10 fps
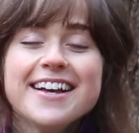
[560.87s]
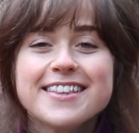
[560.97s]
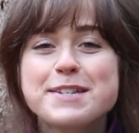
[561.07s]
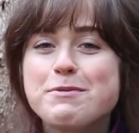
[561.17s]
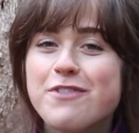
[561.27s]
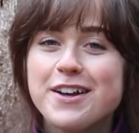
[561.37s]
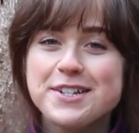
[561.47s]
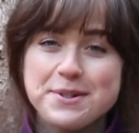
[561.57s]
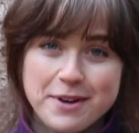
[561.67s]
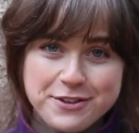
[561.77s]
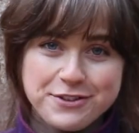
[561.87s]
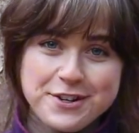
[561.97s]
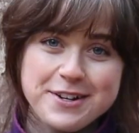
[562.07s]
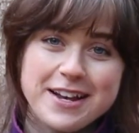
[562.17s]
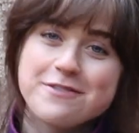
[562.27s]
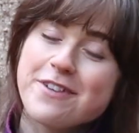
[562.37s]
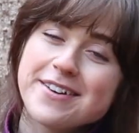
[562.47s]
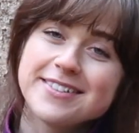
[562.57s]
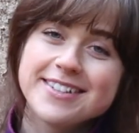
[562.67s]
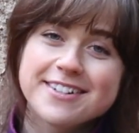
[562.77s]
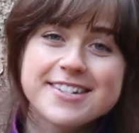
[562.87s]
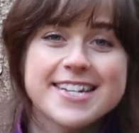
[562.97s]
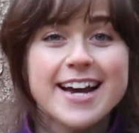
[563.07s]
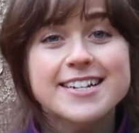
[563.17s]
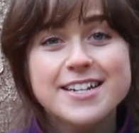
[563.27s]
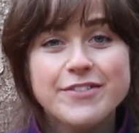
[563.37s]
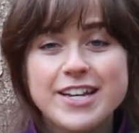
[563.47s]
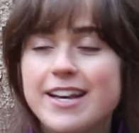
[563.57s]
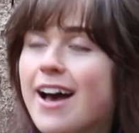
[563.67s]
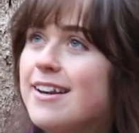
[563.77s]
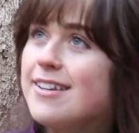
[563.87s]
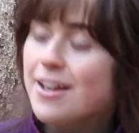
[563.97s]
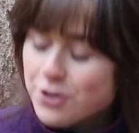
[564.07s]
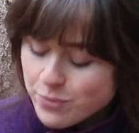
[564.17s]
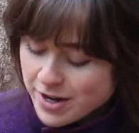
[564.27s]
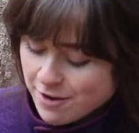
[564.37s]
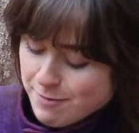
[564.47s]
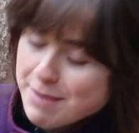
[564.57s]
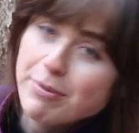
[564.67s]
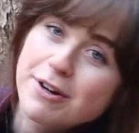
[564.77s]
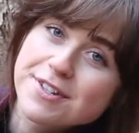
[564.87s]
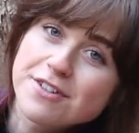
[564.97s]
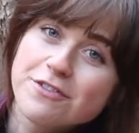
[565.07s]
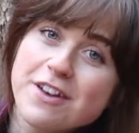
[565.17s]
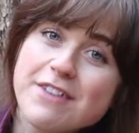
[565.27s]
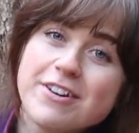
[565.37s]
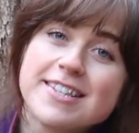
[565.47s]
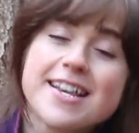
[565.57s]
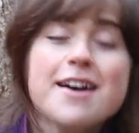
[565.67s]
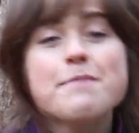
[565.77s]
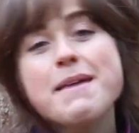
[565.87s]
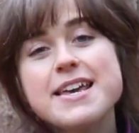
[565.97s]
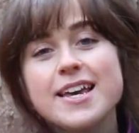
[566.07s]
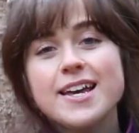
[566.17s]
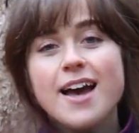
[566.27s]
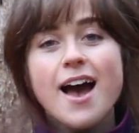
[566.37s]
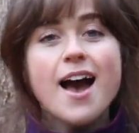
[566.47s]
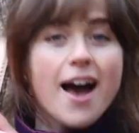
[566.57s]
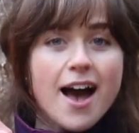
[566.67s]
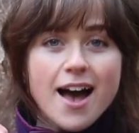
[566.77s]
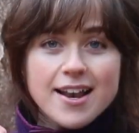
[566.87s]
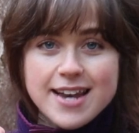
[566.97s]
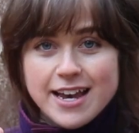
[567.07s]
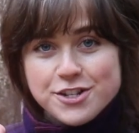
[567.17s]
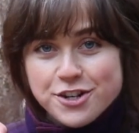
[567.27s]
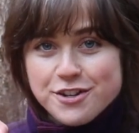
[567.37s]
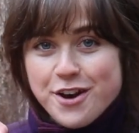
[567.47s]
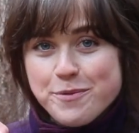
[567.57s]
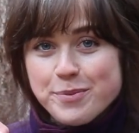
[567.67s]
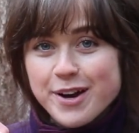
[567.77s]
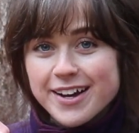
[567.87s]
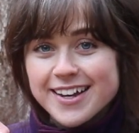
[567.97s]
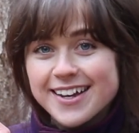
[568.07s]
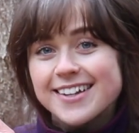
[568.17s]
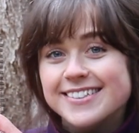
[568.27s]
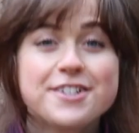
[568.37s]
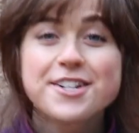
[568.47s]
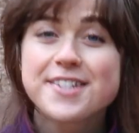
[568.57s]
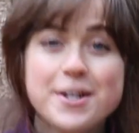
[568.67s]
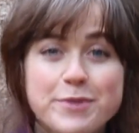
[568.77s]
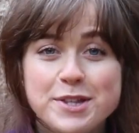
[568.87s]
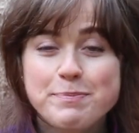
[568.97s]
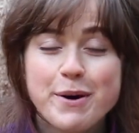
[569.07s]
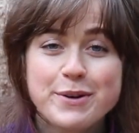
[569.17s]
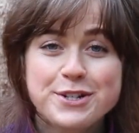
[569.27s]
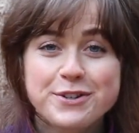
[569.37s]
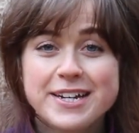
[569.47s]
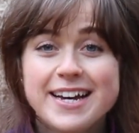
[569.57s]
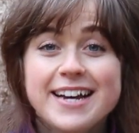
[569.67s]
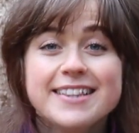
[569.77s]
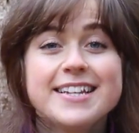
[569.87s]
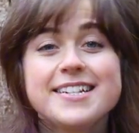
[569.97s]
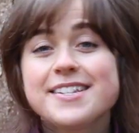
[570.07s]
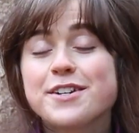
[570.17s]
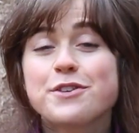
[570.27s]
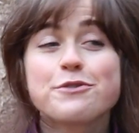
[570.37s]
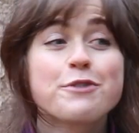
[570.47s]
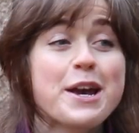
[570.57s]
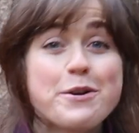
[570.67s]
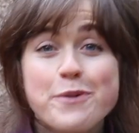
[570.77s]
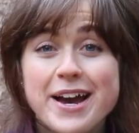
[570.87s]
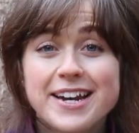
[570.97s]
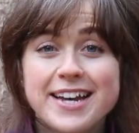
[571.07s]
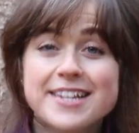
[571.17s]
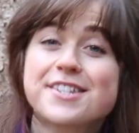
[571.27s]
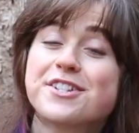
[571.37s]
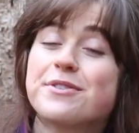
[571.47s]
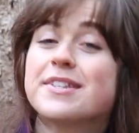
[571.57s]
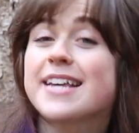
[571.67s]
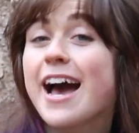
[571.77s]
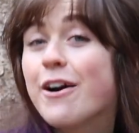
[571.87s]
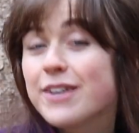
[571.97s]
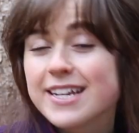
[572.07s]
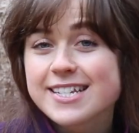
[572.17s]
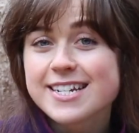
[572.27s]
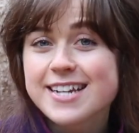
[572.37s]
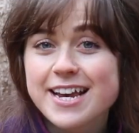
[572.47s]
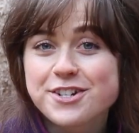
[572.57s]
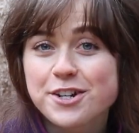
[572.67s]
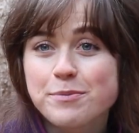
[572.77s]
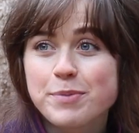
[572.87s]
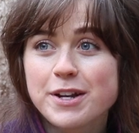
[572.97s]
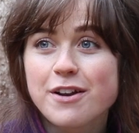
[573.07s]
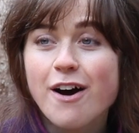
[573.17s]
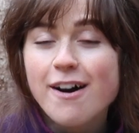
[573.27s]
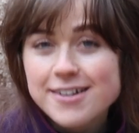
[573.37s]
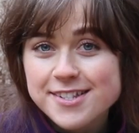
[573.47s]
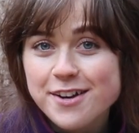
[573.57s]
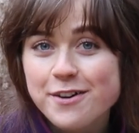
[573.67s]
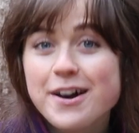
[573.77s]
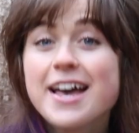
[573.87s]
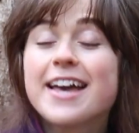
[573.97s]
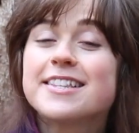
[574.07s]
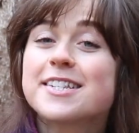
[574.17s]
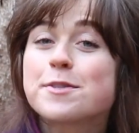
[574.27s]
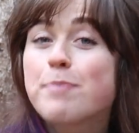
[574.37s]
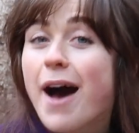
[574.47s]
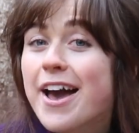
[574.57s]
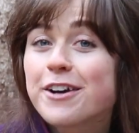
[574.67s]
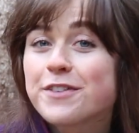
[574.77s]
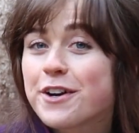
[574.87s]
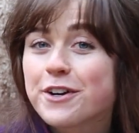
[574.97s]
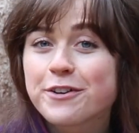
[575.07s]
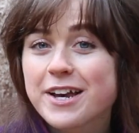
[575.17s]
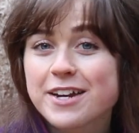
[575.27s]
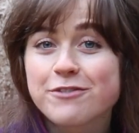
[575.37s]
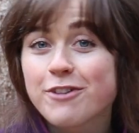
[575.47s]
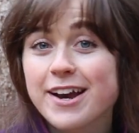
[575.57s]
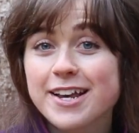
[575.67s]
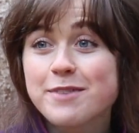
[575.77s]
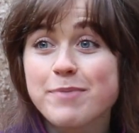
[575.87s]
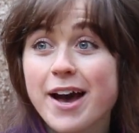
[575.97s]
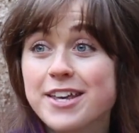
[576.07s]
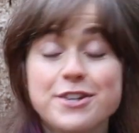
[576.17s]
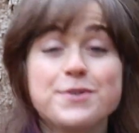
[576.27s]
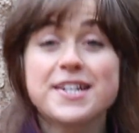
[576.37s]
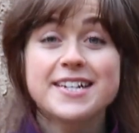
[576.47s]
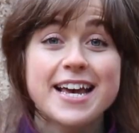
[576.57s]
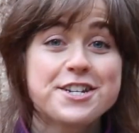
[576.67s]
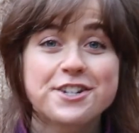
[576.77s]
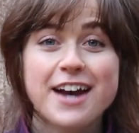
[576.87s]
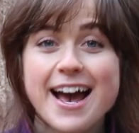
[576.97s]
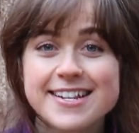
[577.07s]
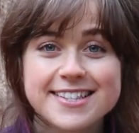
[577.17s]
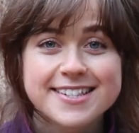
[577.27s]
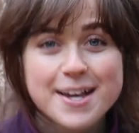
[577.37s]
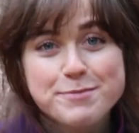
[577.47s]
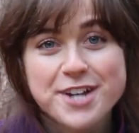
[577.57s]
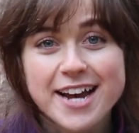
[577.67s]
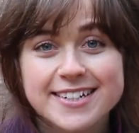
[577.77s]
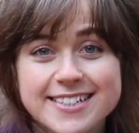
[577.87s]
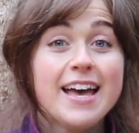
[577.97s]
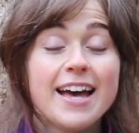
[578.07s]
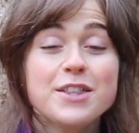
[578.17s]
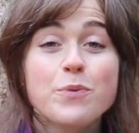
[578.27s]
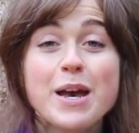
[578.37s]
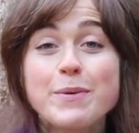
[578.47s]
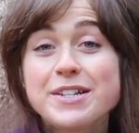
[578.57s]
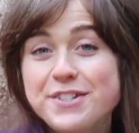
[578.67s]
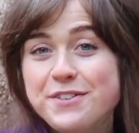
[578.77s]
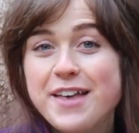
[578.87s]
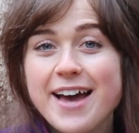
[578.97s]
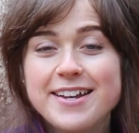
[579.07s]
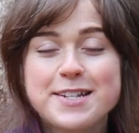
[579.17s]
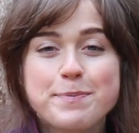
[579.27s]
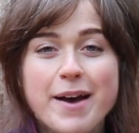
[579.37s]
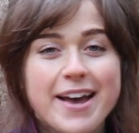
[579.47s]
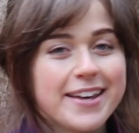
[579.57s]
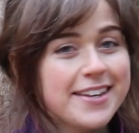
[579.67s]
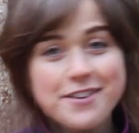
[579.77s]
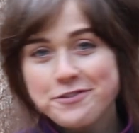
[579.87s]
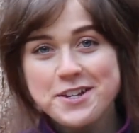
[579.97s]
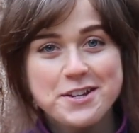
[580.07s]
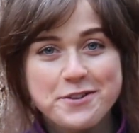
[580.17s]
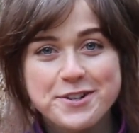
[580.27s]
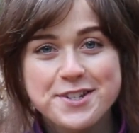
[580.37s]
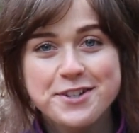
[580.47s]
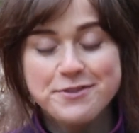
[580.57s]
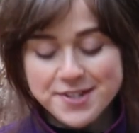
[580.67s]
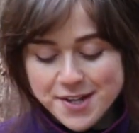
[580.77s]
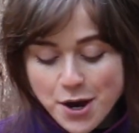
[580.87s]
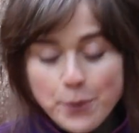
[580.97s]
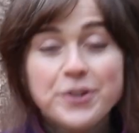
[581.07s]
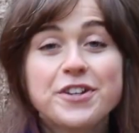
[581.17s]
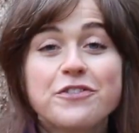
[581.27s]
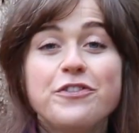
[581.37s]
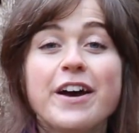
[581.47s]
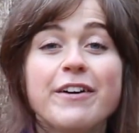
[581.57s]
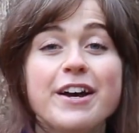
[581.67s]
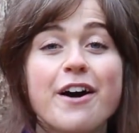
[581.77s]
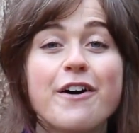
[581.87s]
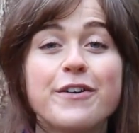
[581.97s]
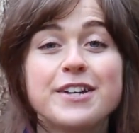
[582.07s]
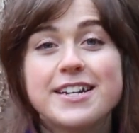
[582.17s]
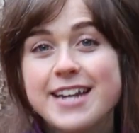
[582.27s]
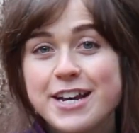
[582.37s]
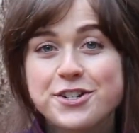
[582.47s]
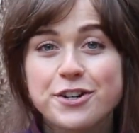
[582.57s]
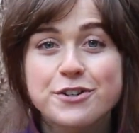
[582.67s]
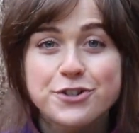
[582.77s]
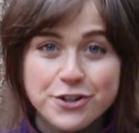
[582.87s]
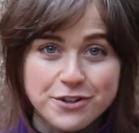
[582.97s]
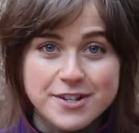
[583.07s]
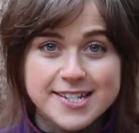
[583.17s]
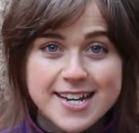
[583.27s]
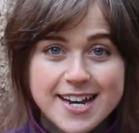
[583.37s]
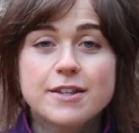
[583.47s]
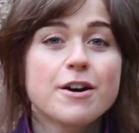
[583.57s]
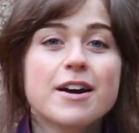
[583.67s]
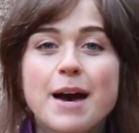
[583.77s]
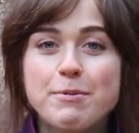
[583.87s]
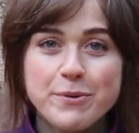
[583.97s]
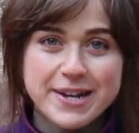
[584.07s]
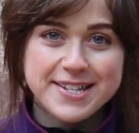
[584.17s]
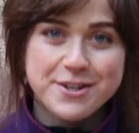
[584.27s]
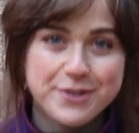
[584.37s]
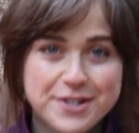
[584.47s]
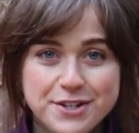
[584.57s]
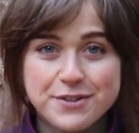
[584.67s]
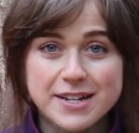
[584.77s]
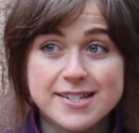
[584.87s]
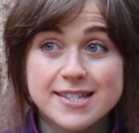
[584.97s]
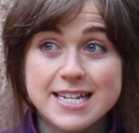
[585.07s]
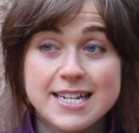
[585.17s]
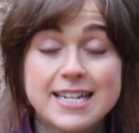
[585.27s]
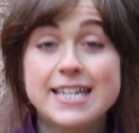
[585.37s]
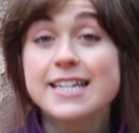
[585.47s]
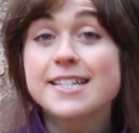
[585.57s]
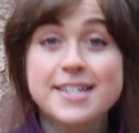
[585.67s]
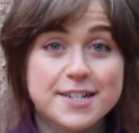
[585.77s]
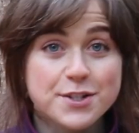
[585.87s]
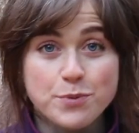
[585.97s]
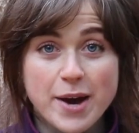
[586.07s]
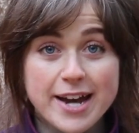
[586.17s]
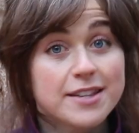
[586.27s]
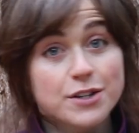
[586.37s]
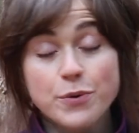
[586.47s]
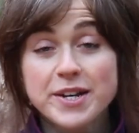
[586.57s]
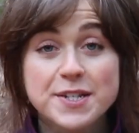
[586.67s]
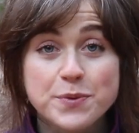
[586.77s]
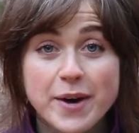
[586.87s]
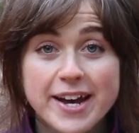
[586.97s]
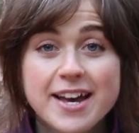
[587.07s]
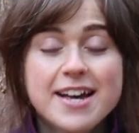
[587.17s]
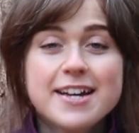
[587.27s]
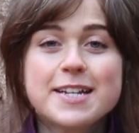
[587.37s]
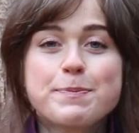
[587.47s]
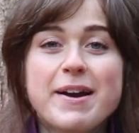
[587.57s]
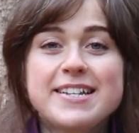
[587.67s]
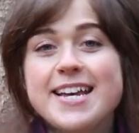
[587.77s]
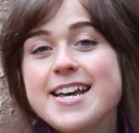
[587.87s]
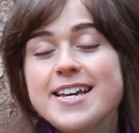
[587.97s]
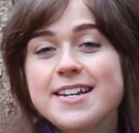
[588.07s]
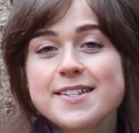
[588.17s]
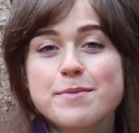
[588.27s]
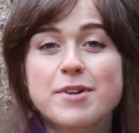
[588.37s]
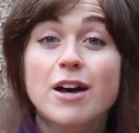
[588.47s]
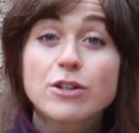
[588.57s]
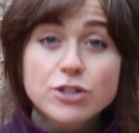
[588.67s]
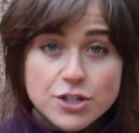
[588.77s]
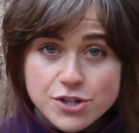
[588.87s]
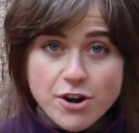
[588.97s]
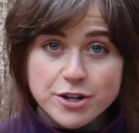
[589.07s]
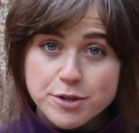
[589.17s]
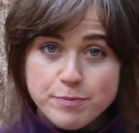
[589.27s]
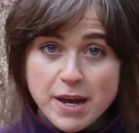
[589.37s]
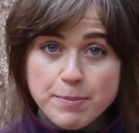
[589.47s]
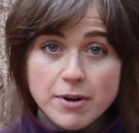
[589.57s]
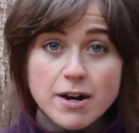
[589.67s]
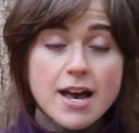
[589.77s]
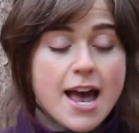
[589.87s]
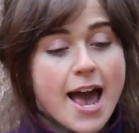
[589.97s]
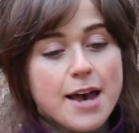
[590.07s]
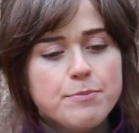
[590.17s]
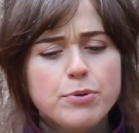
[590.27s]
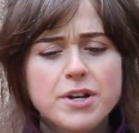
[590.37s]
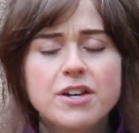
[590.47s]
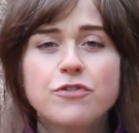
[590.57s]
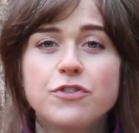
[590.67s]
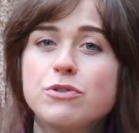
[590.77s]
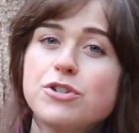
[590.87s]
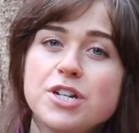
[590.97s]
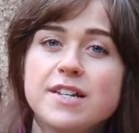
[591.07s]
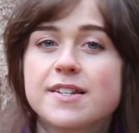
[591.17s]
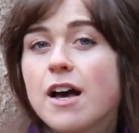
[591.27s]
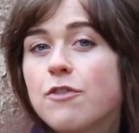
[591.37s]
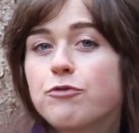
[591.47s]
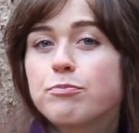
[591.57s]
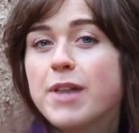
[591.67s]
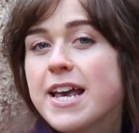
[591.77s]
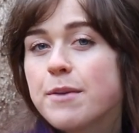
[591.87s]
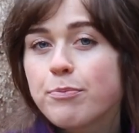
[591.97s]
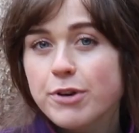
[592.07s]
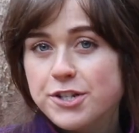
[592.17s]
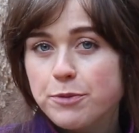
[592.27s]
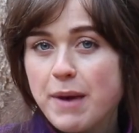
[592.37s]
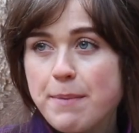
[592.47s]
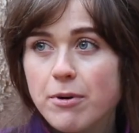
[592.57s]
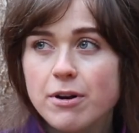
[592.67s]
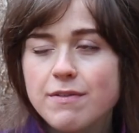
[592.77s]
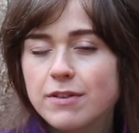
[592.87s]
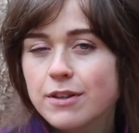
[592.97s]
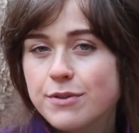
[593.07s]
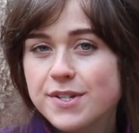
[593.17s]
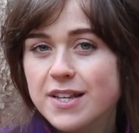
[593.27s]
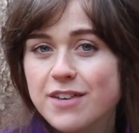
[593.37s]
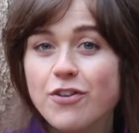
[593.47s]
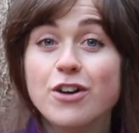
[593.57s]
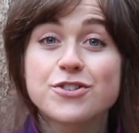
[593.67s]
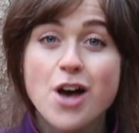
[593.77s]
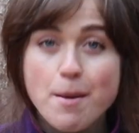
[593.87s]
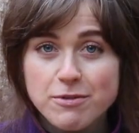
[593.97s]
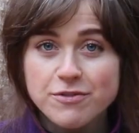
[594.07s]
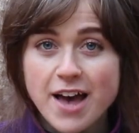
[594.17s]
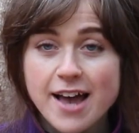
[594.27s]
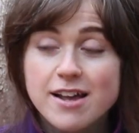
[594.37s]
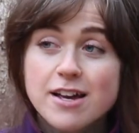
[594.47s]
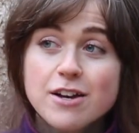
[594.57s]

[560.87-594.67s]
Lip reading: Let's move on to our third and final literacy activity, another one of my personal favorites, making a nature notebook. Just like with the poetry, this is a great way to get students out into nature, but also inspire their creative writing by using nature as the subject. And the way we do that is by gifting your students with their very own nature journals. There are a couple ways that you can do this. The easiest way and the quickest way is by taking some colored construction paper and putting a few sheets of blank printer paper or even loose leaf on top of that.